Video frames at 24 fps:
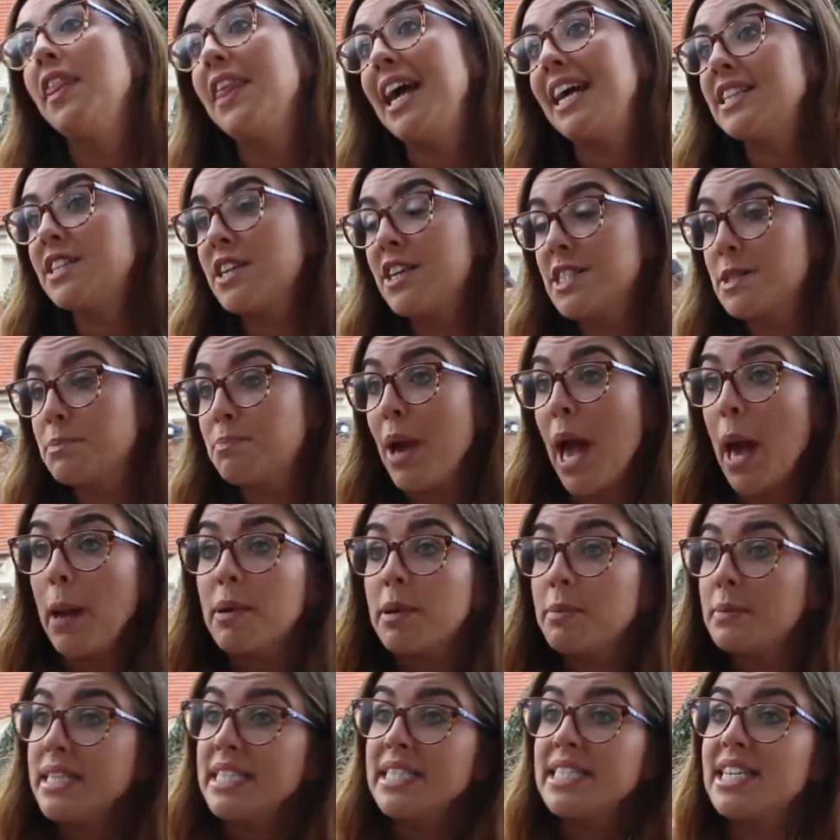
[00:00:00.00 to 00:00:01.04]
That's because
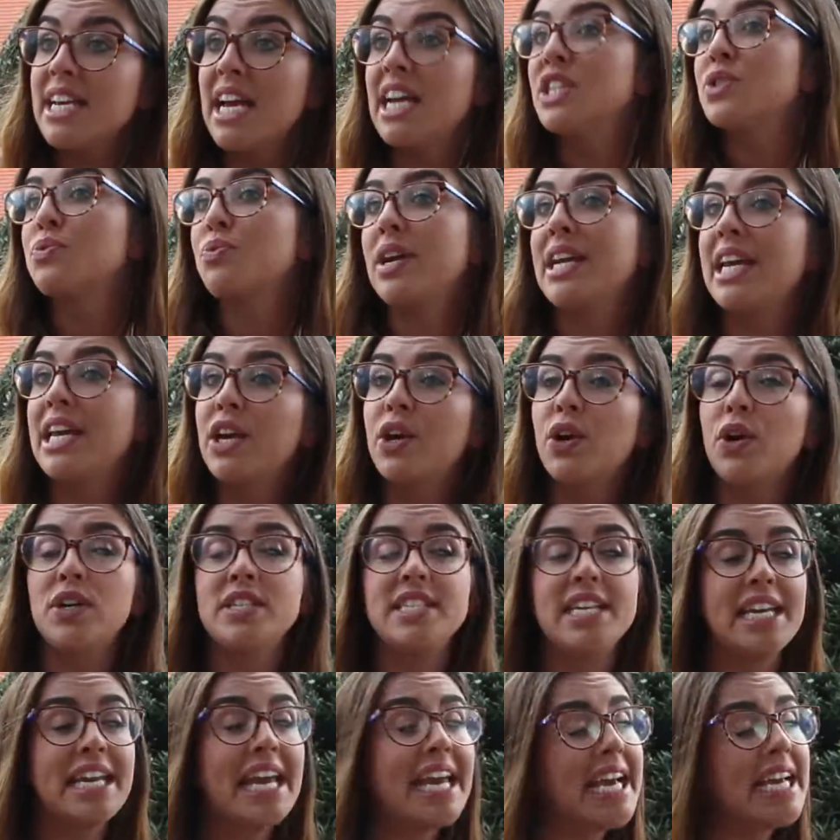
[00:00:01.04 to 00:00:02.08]
peppermint is really
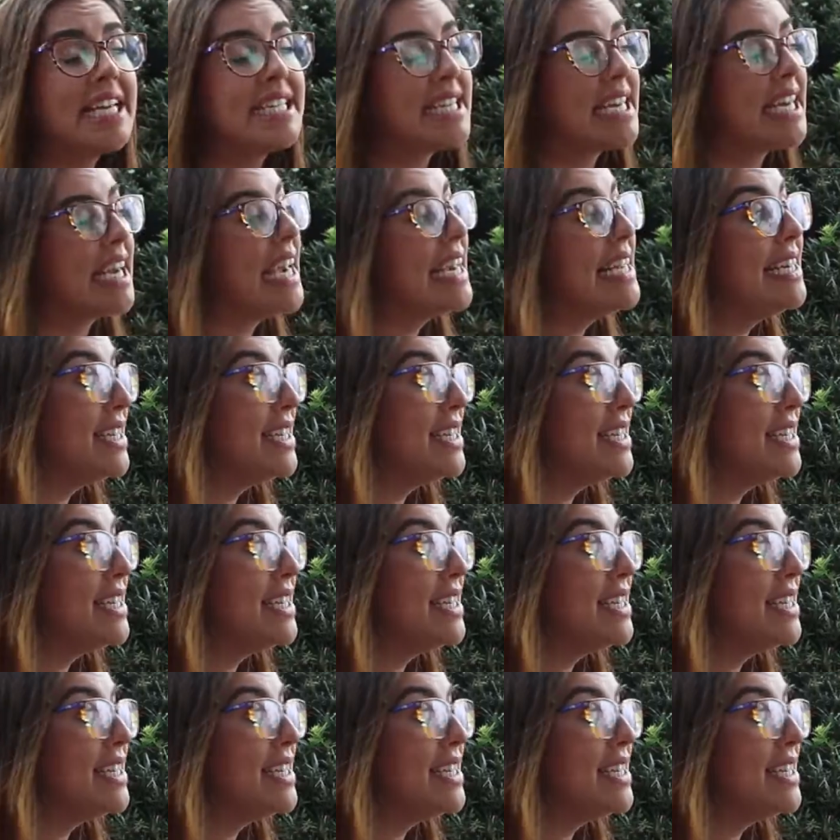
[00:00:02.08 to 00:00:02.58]
good in aiding